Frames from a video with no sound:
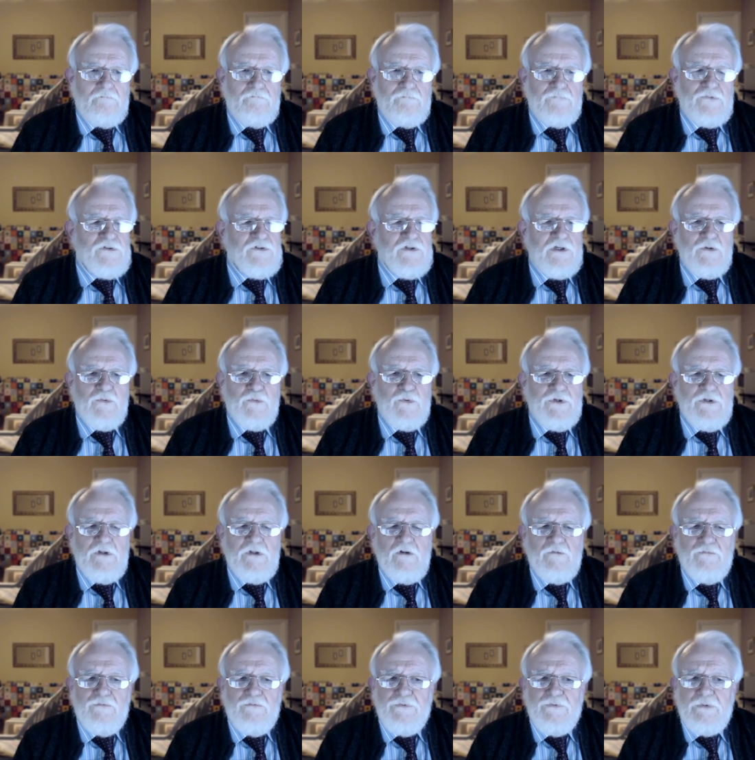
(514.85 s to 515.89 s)
But she wouldn't
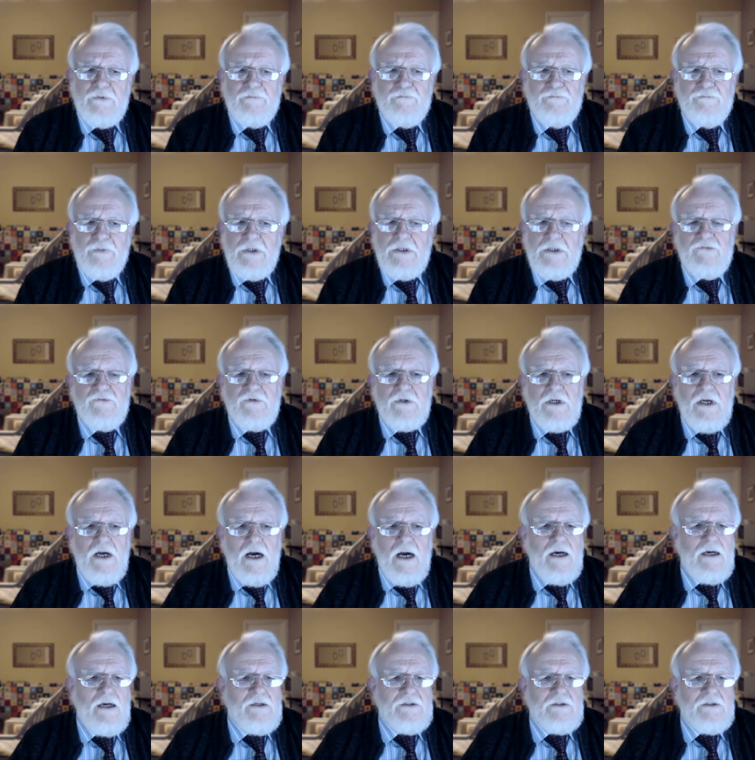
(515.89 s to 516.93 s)
have re been
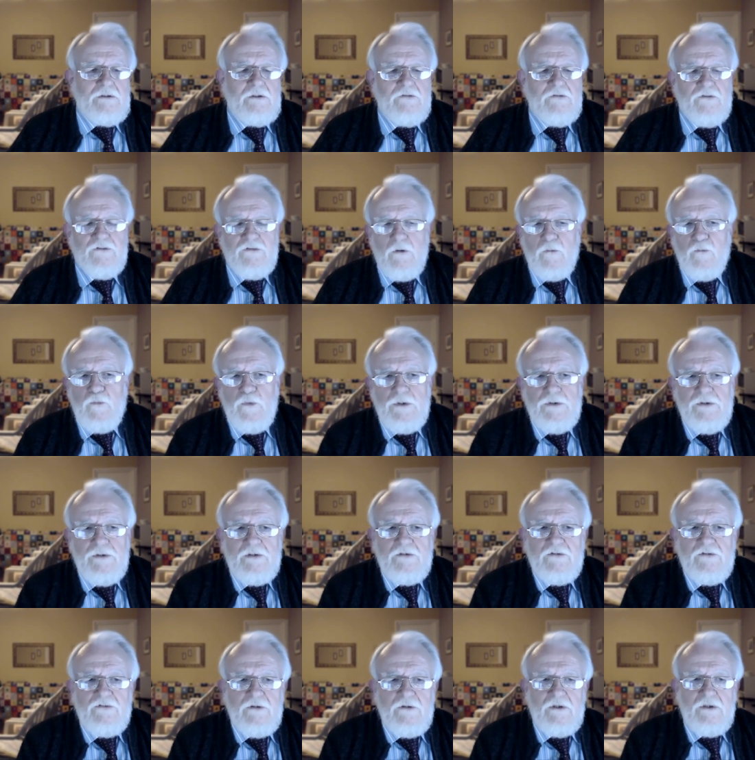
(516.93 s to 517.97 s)
regarded as someone
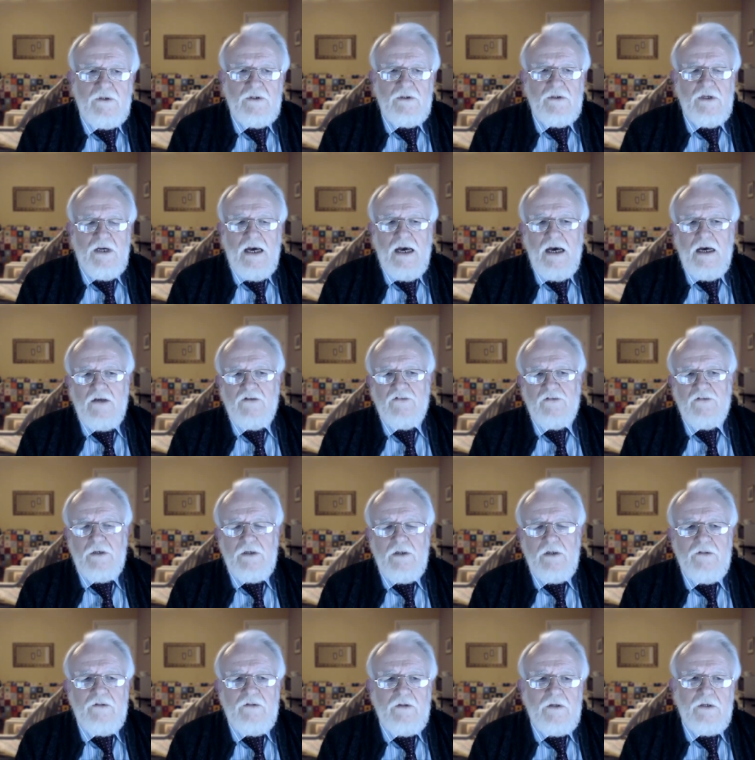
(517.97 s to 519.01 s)
that has
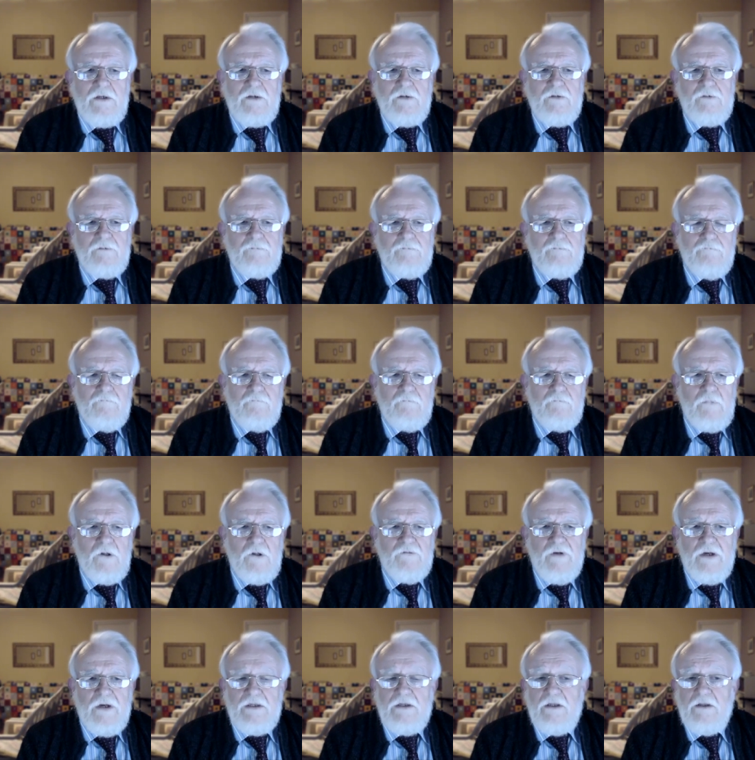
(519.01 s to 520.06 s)
anything of
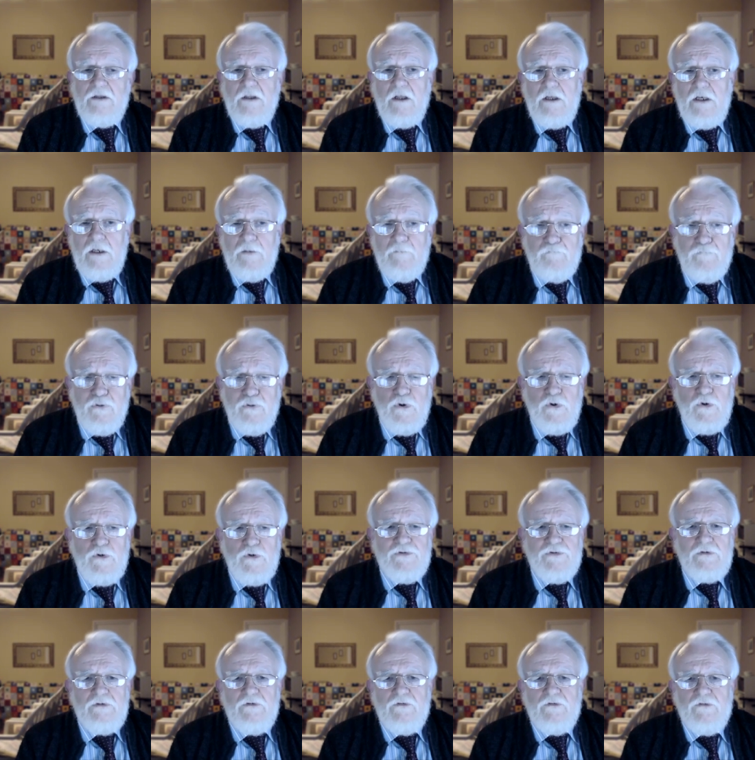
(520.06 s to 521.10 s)
any
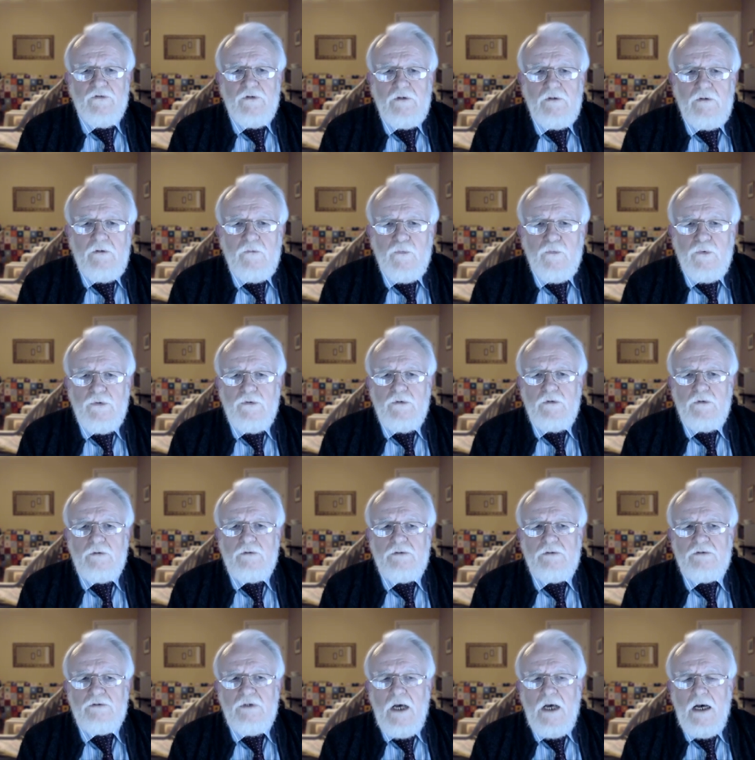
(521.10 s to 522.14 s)
importance in the
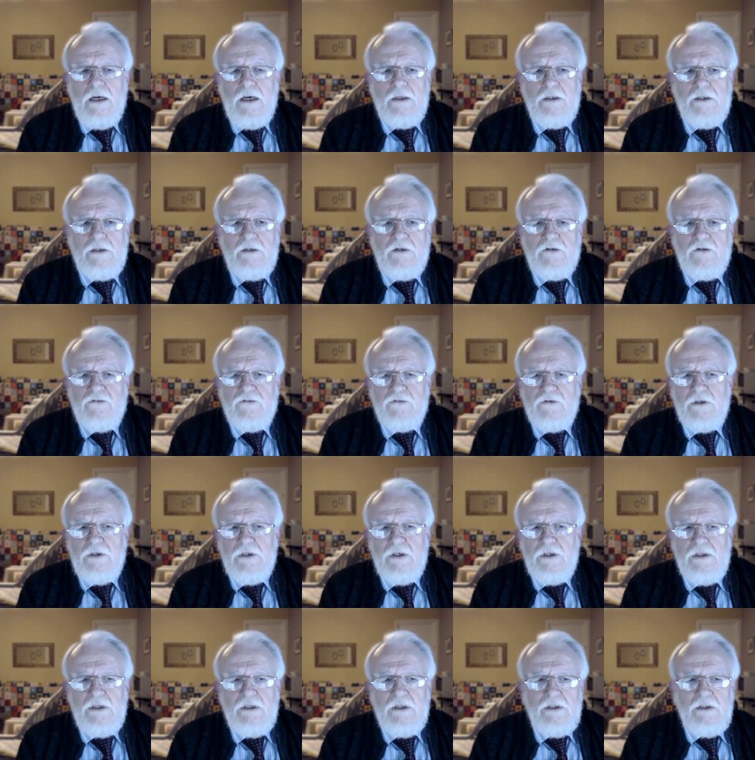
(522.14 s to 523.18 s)
world's eyes.
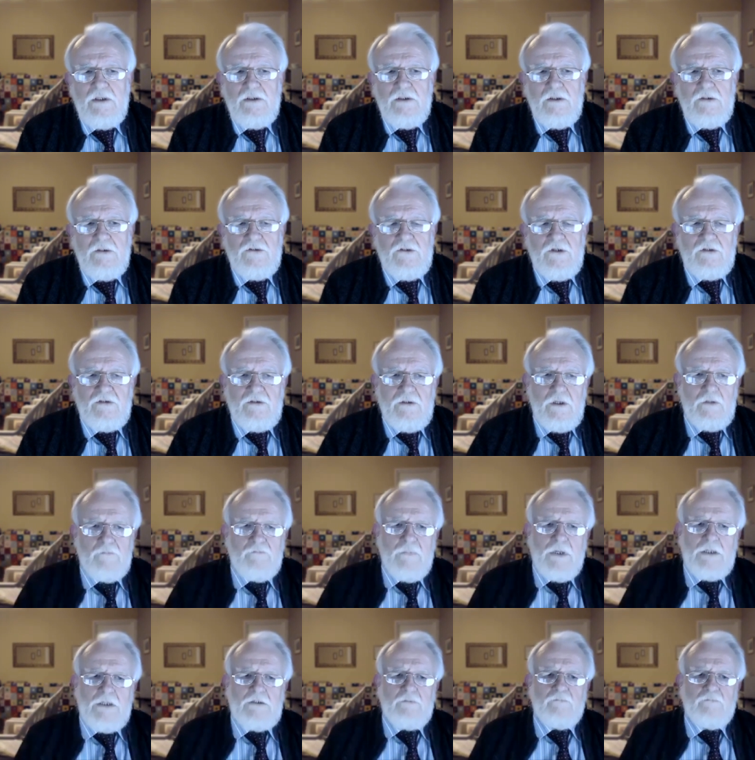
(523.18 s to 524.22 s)
And just like
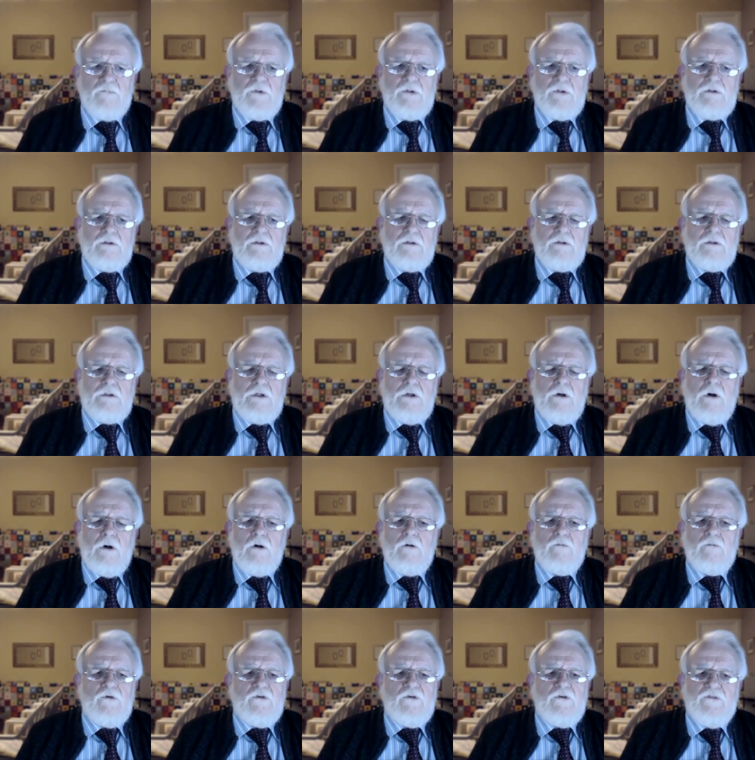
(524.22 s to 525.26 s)
Madame
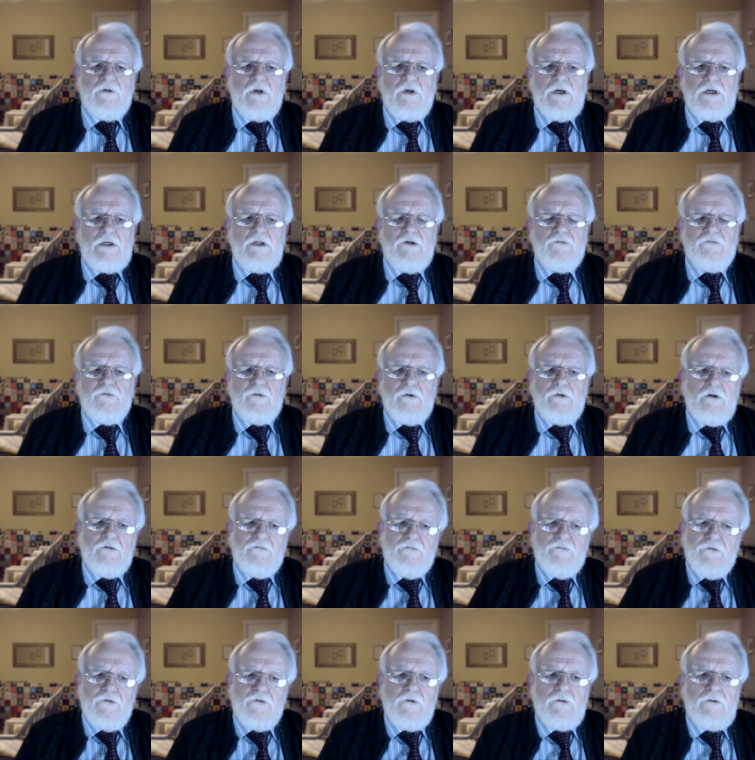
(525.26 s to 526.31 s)
Guyon was saying, if, you,
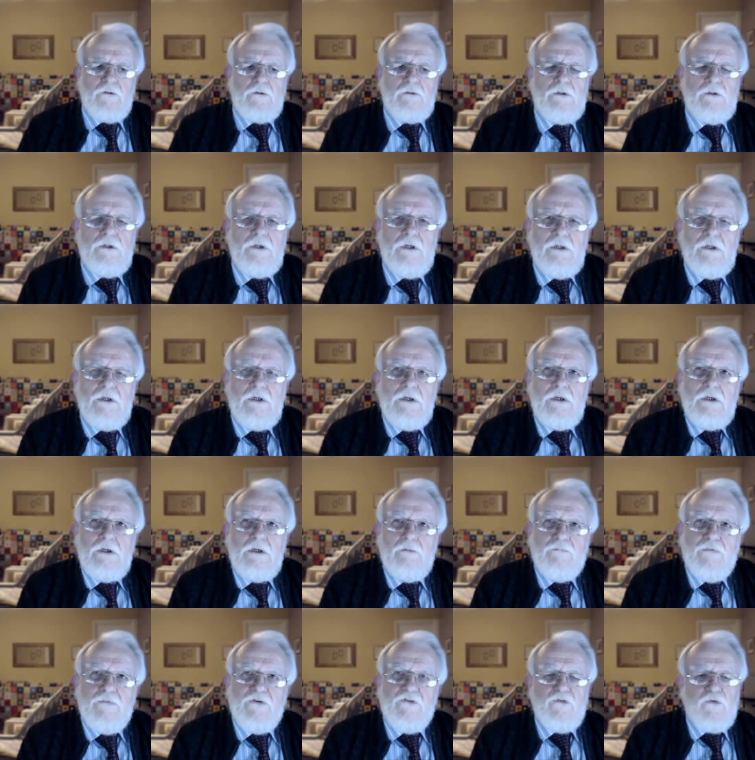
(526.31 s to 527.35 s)
if you're
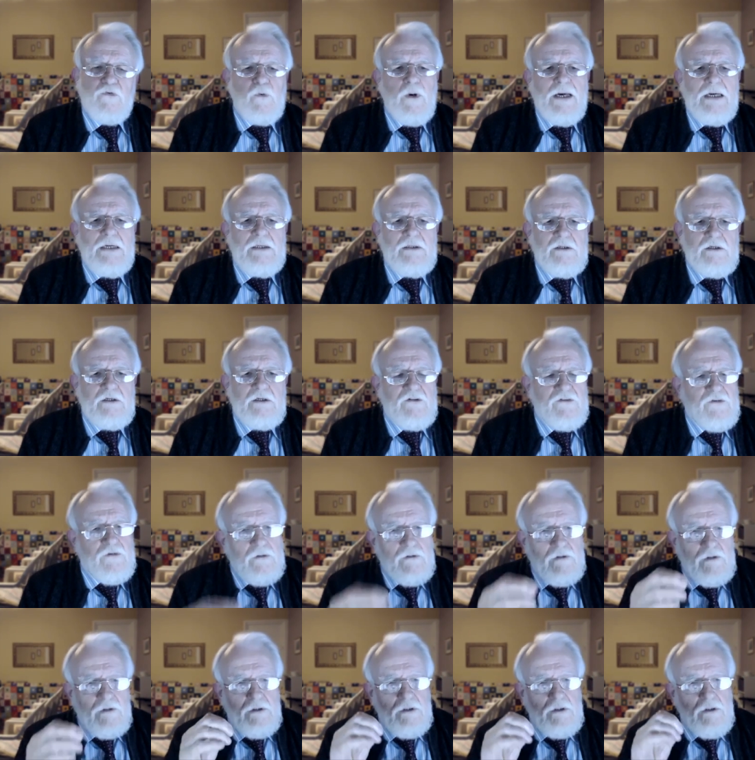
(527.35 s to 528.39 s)
persuaded it's
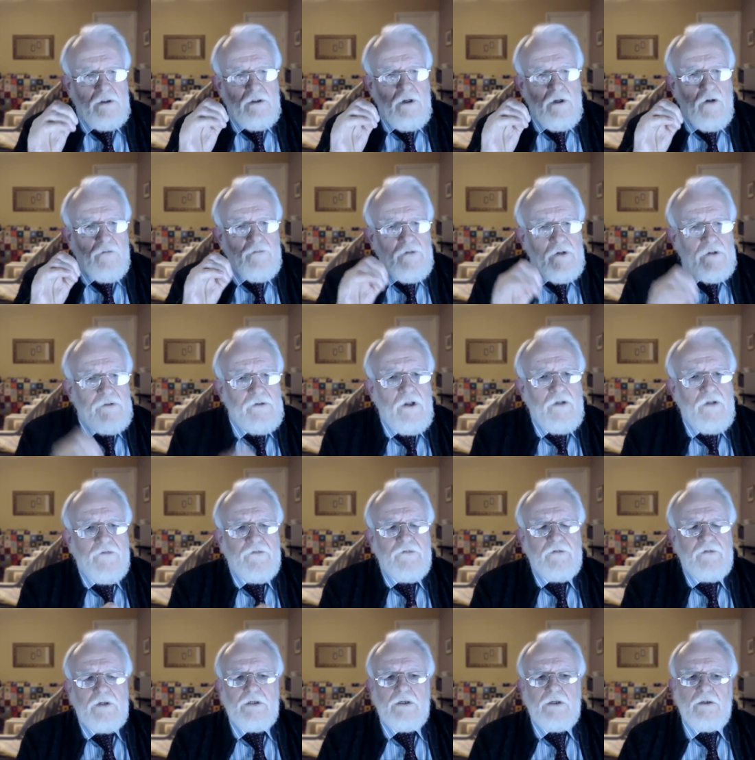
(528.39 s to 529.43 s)
eh, on the
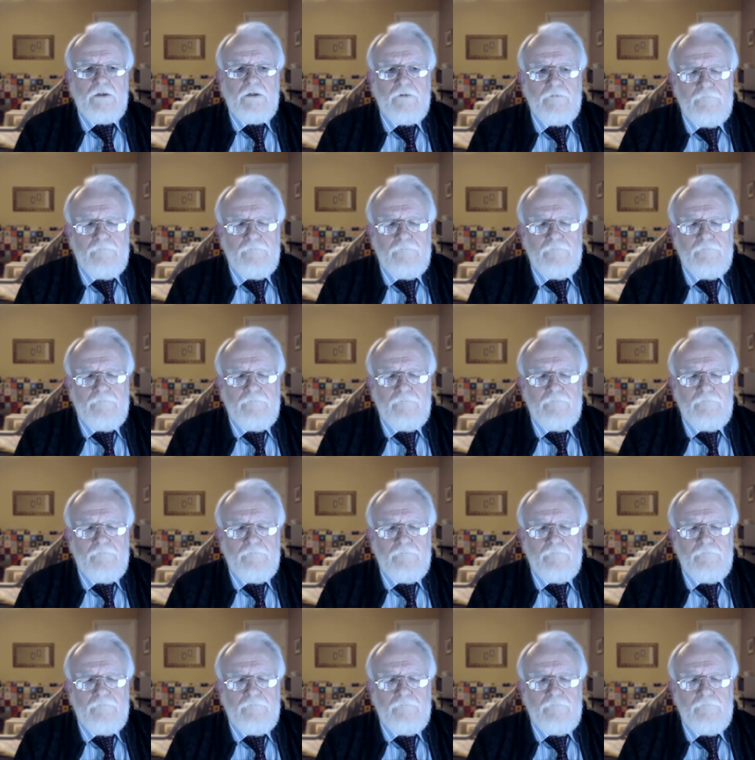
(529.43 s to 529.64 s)
nothing